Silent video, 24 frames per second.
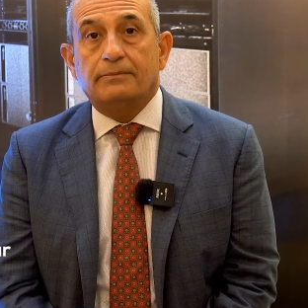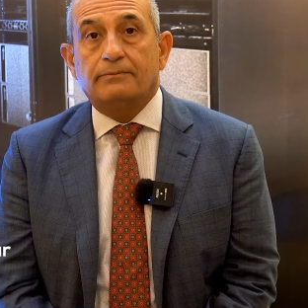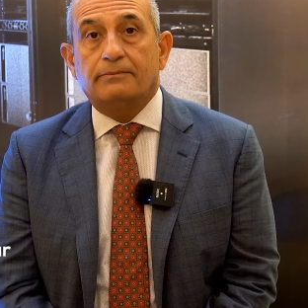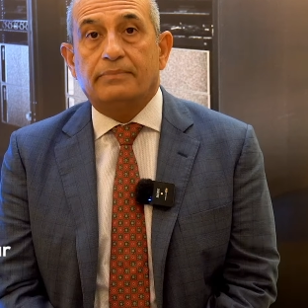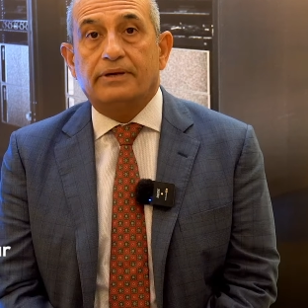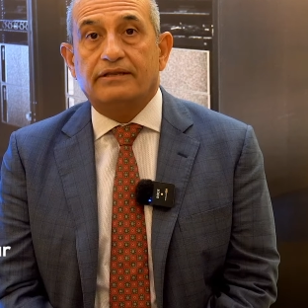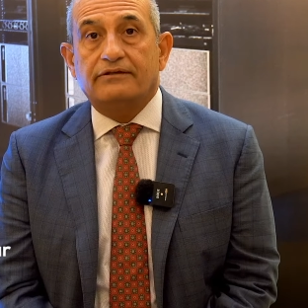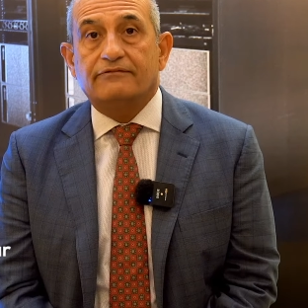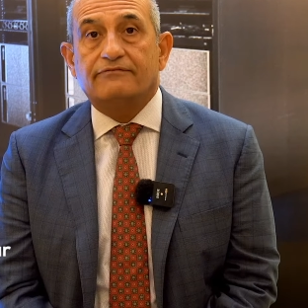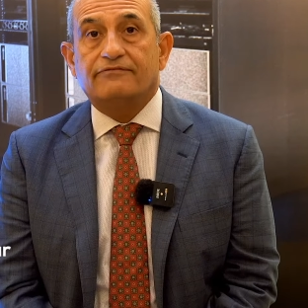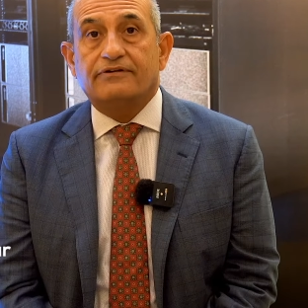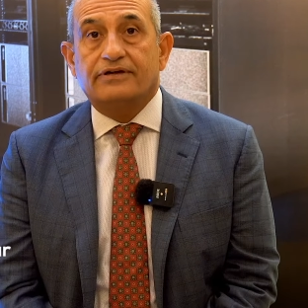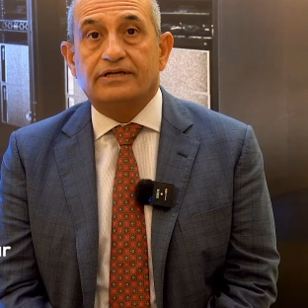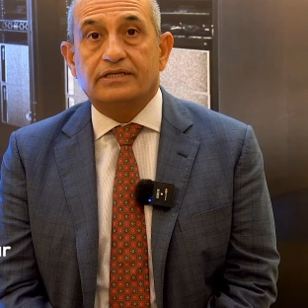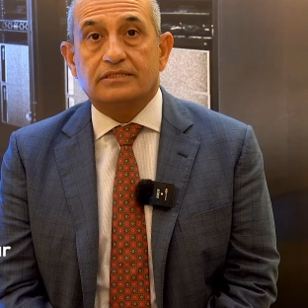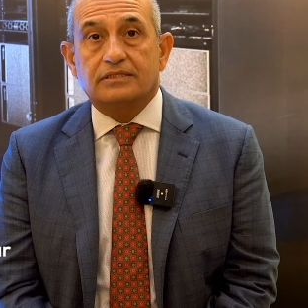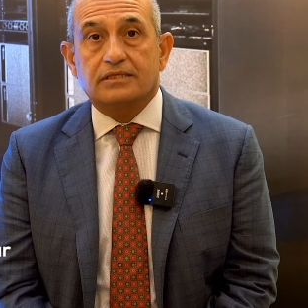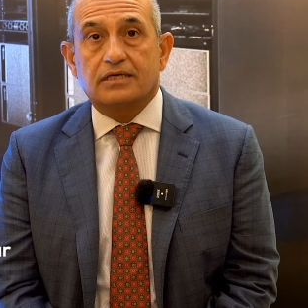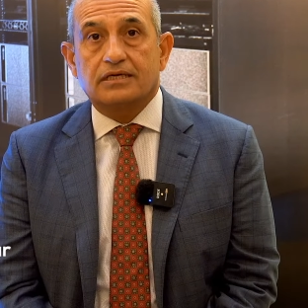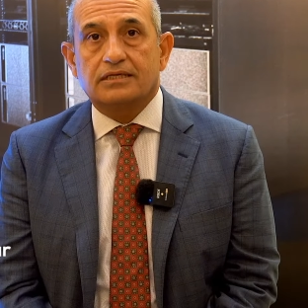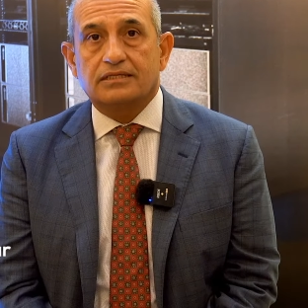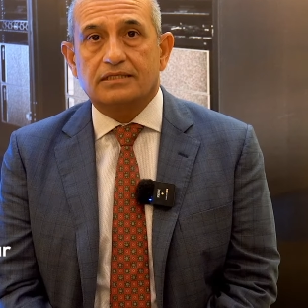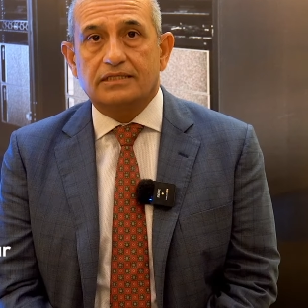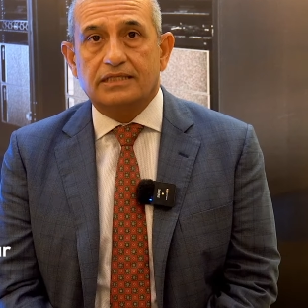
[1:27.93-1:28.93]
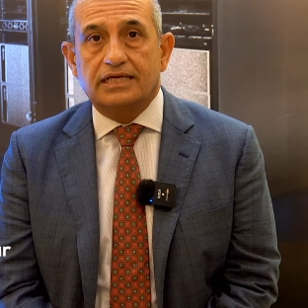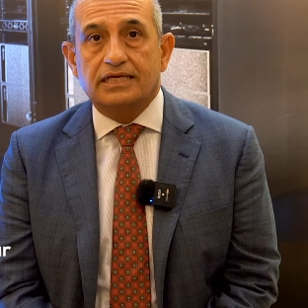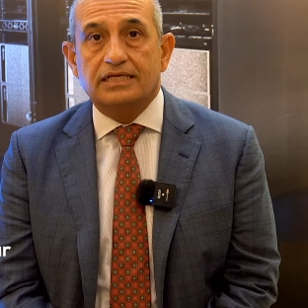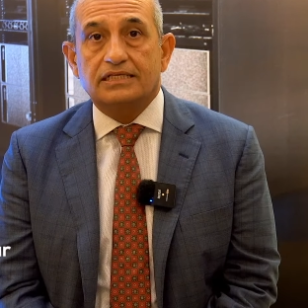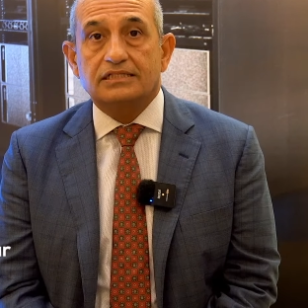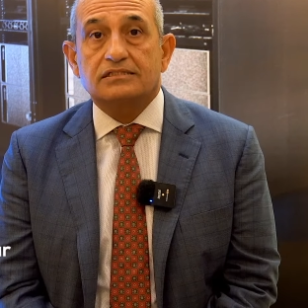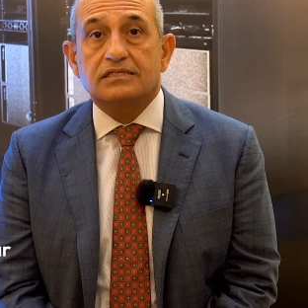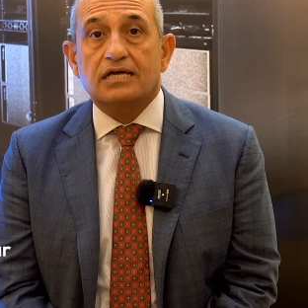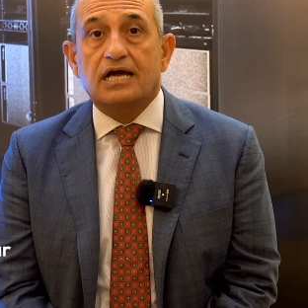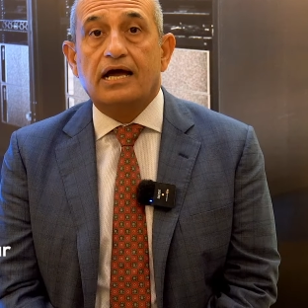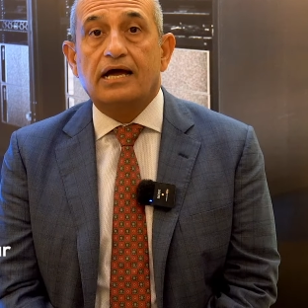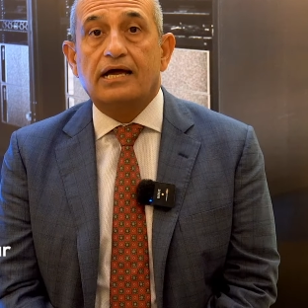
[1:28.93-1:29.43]
benefit the
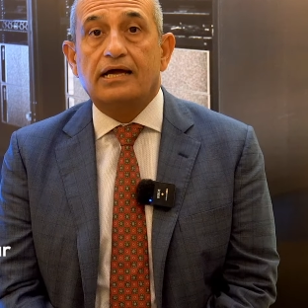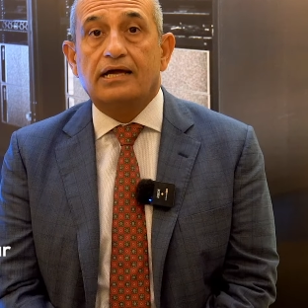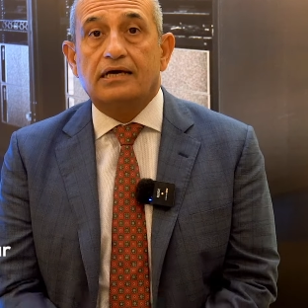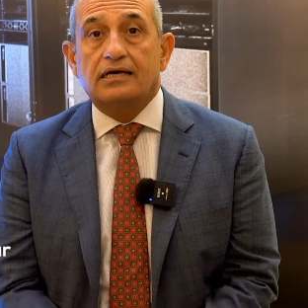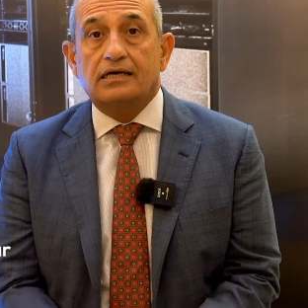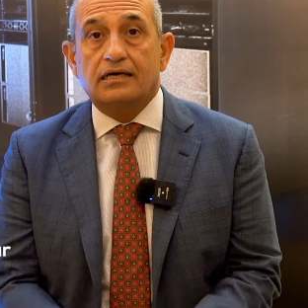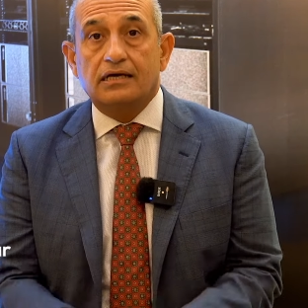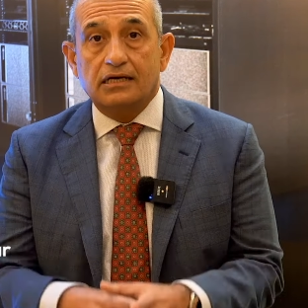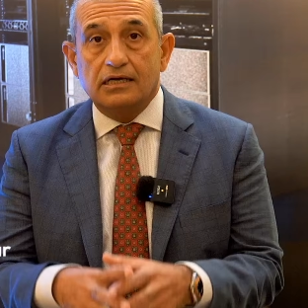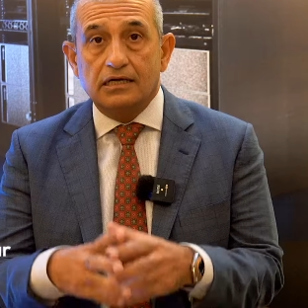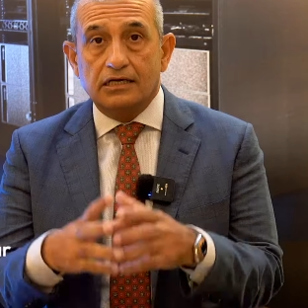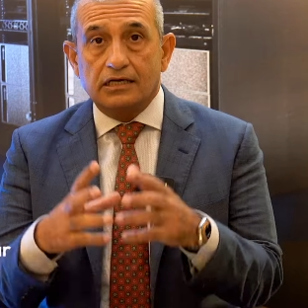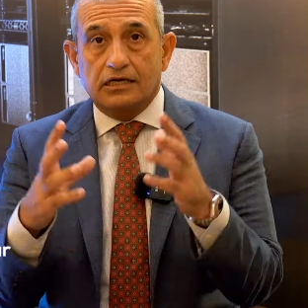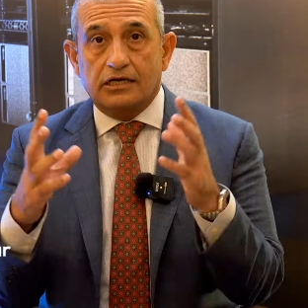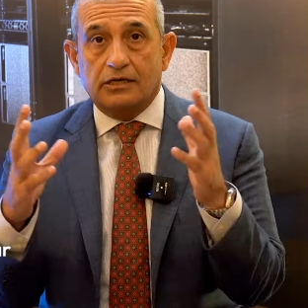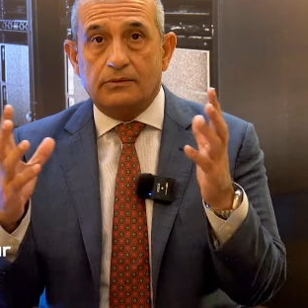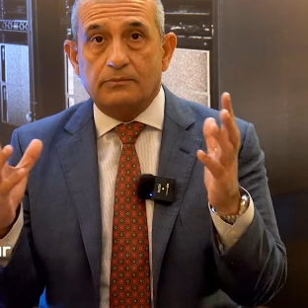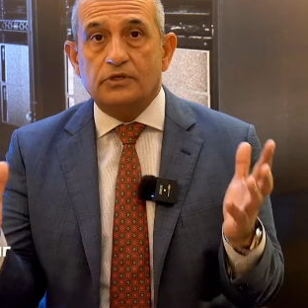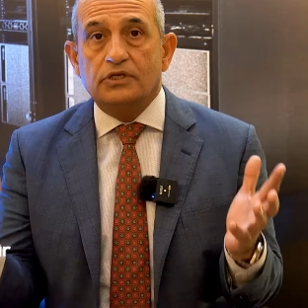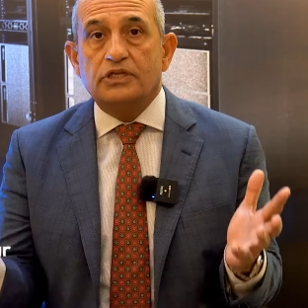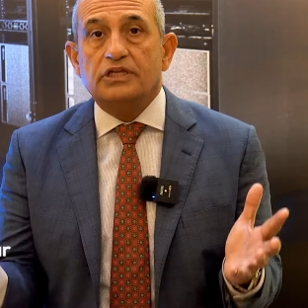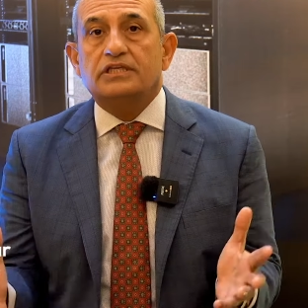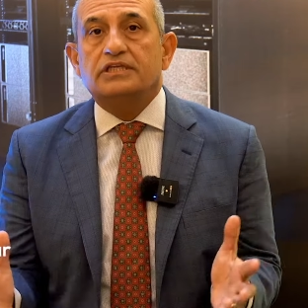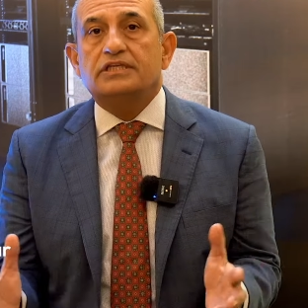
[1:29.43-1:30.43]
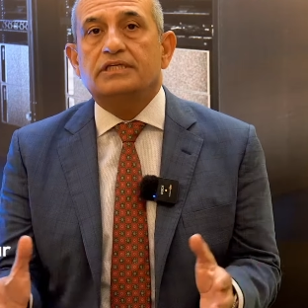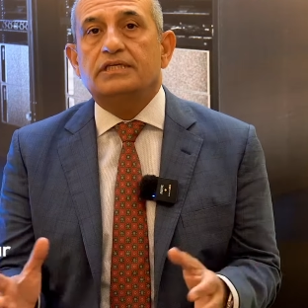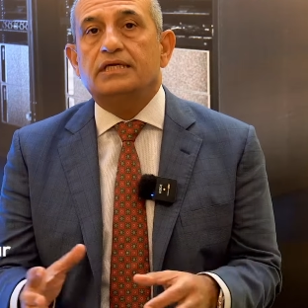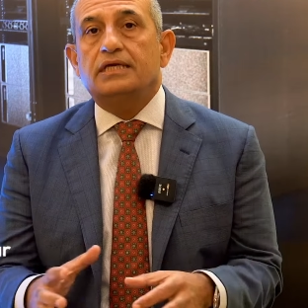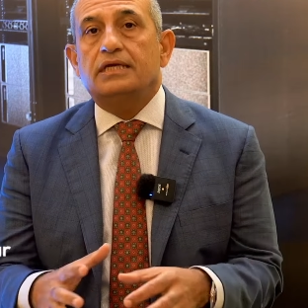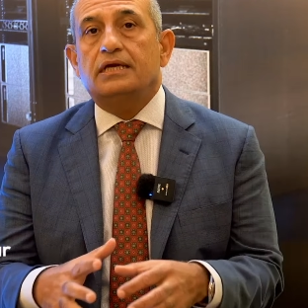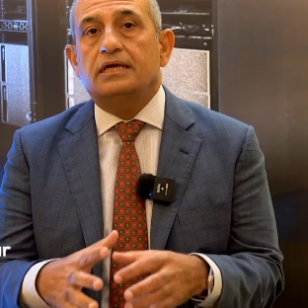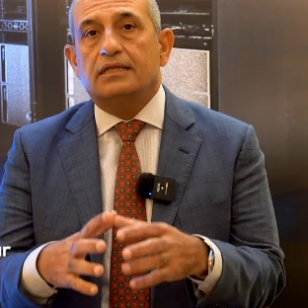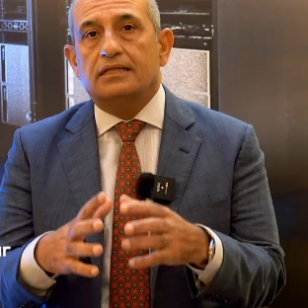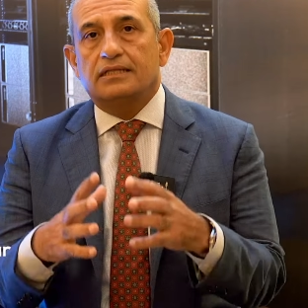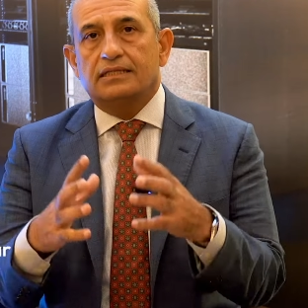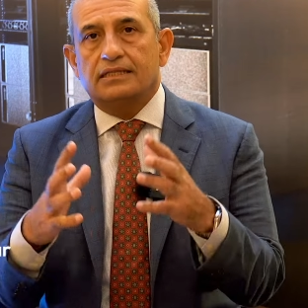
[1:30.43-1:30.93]
entire
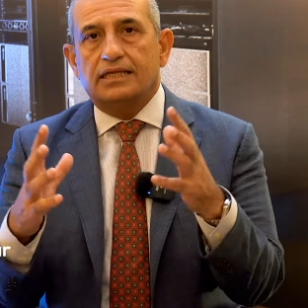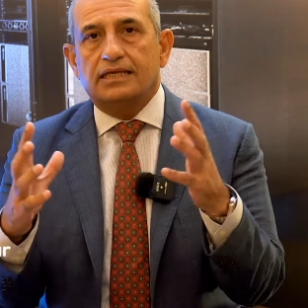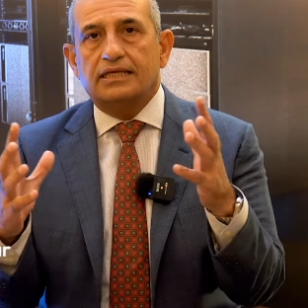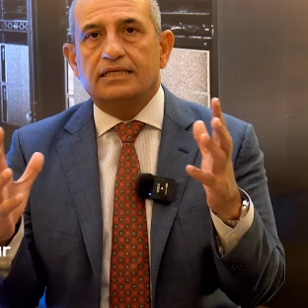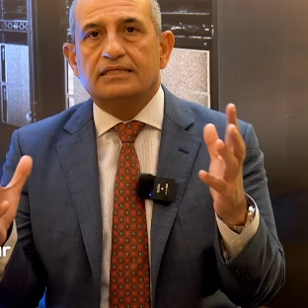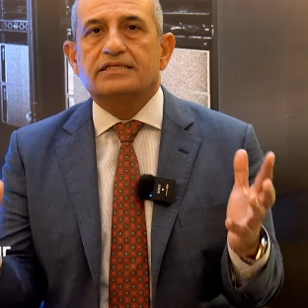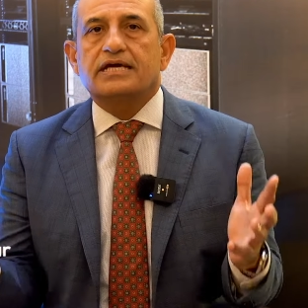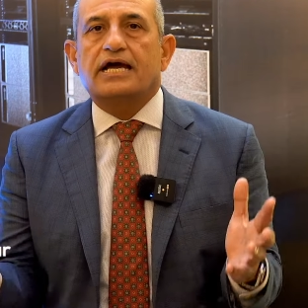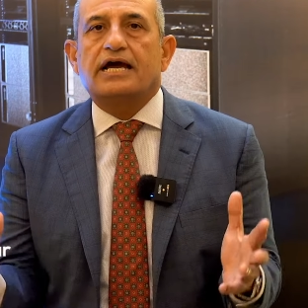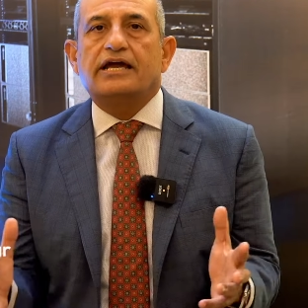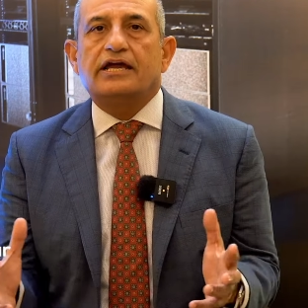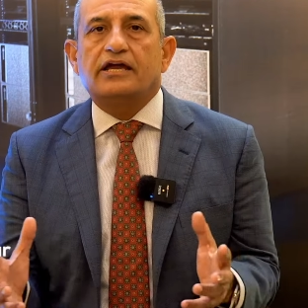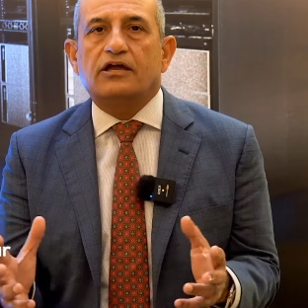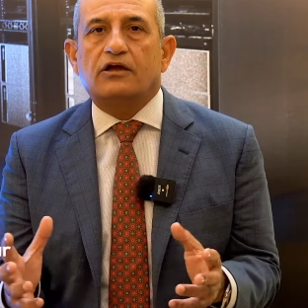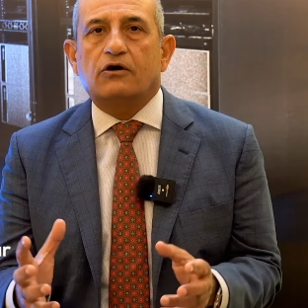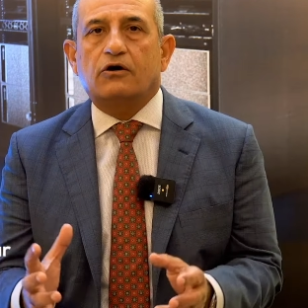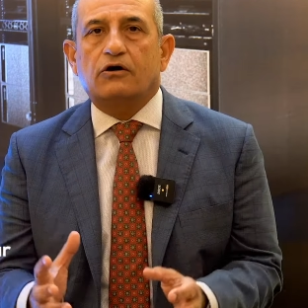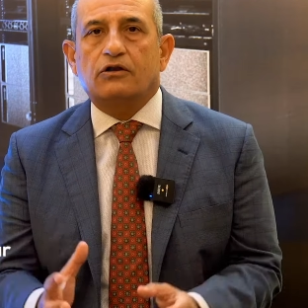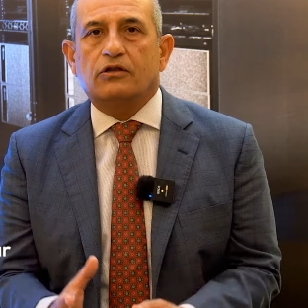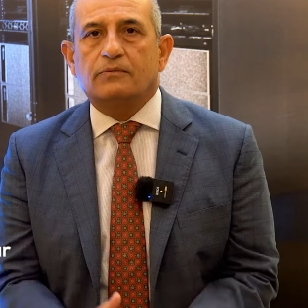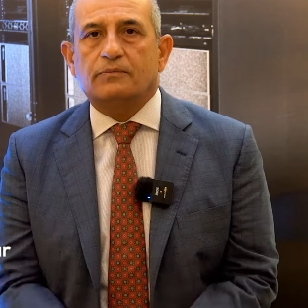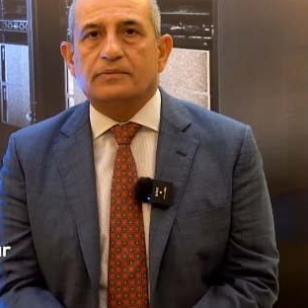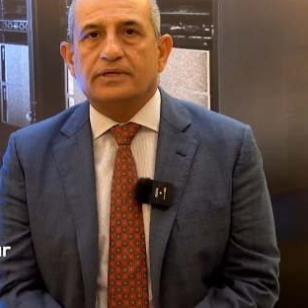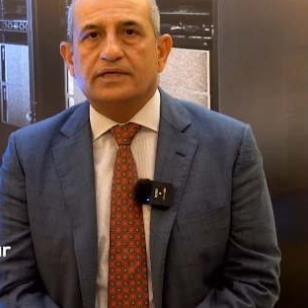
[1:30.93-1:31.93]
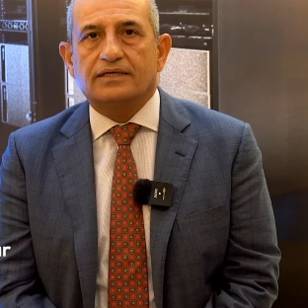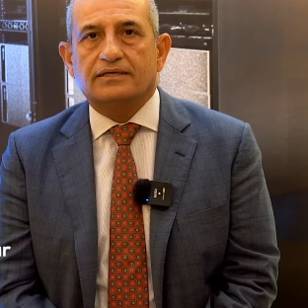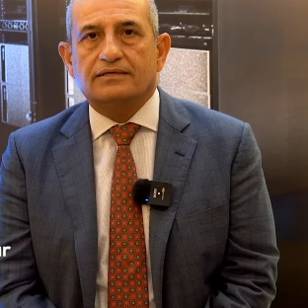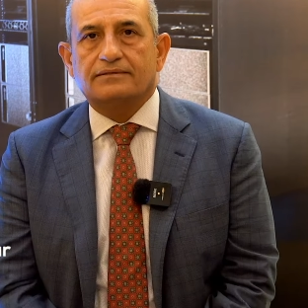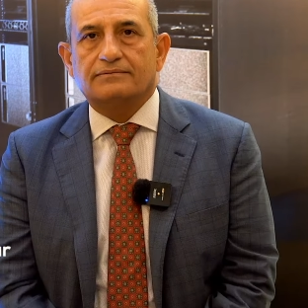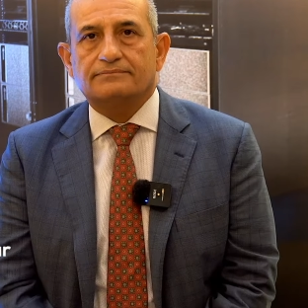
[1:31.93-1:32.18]
community, the entire economy.